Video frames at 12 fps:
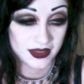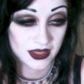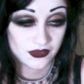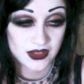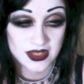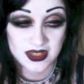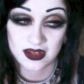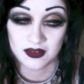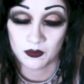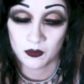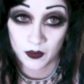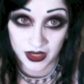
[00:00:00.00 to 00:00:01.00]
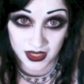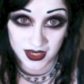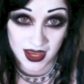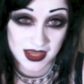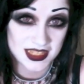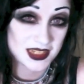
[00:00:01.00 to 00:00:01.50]
The gift he's getting me
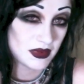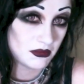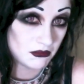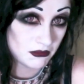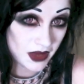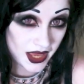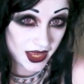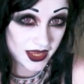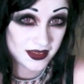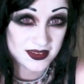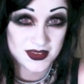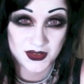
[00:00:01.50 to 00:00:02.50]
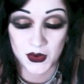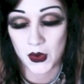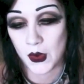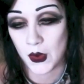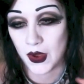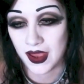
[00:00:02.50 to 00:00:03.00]
has to be made,
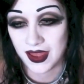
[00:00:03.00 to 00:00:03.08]
so,